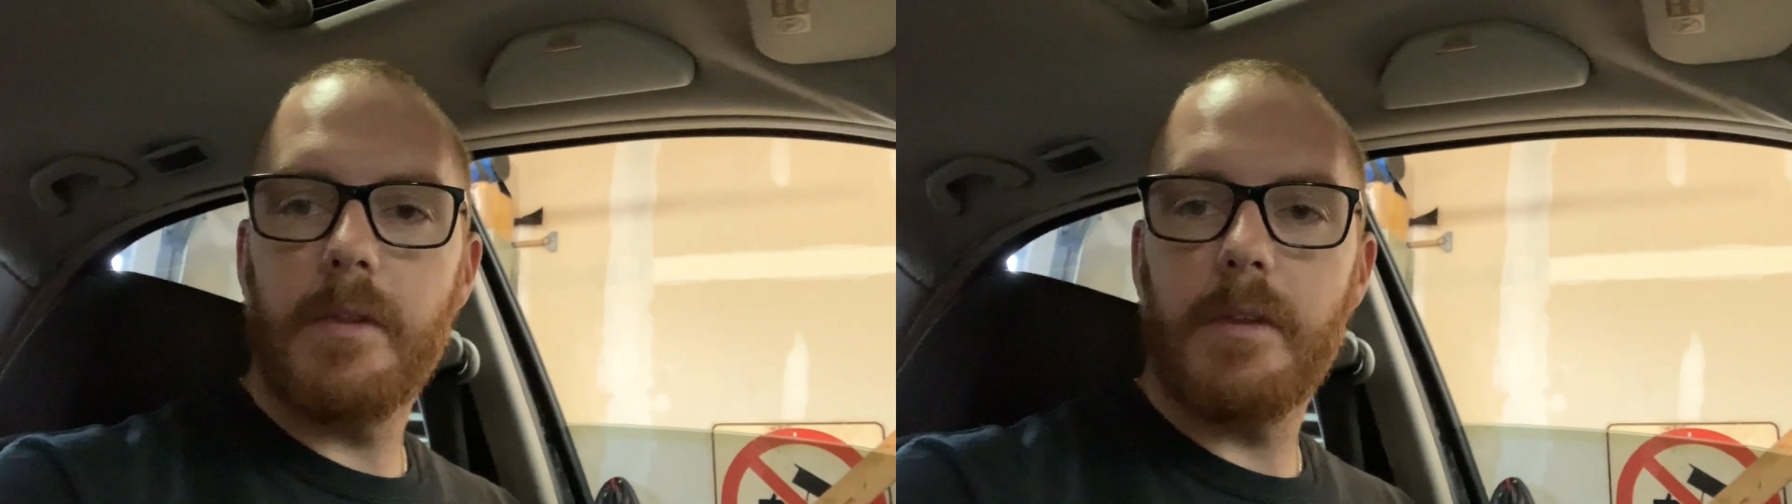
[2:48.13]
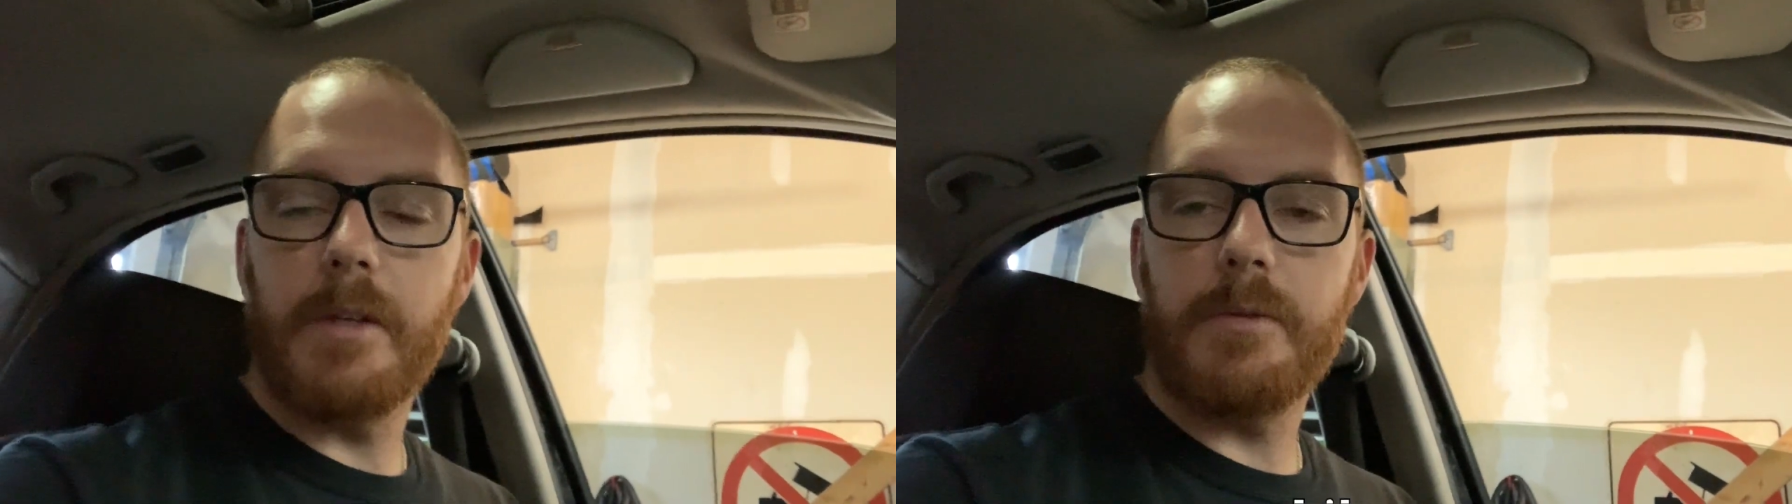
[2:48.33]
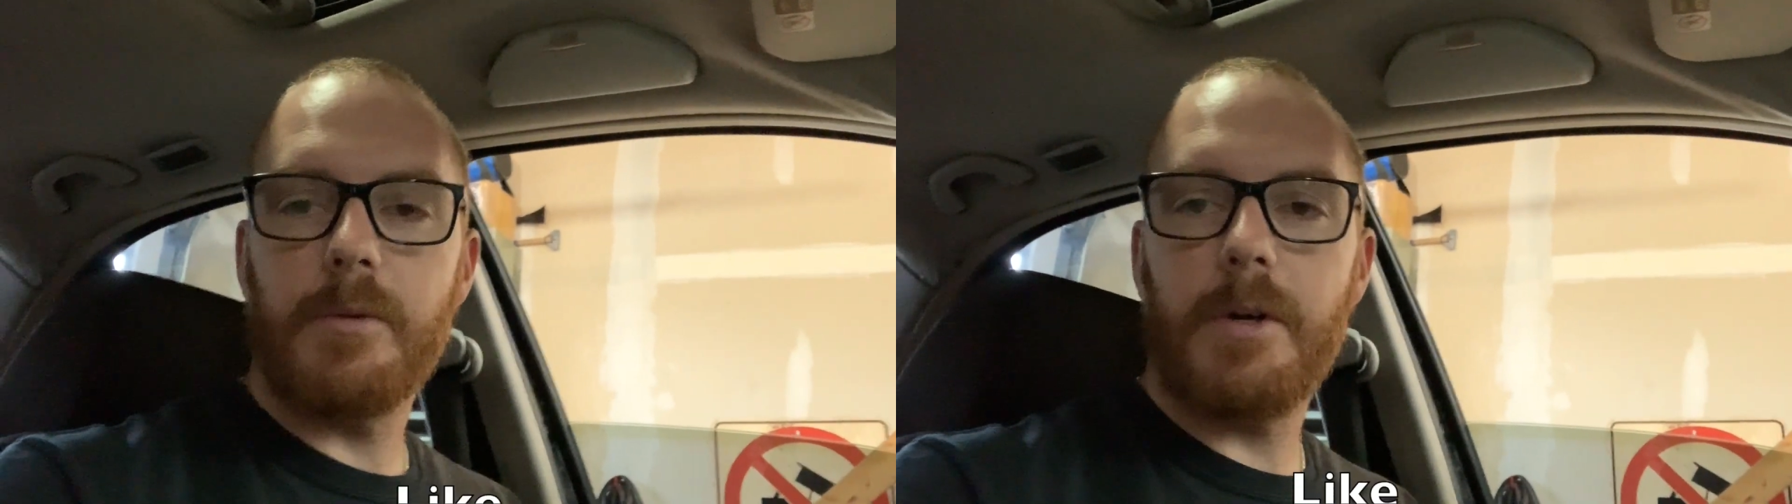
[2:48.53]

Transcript: Thanks for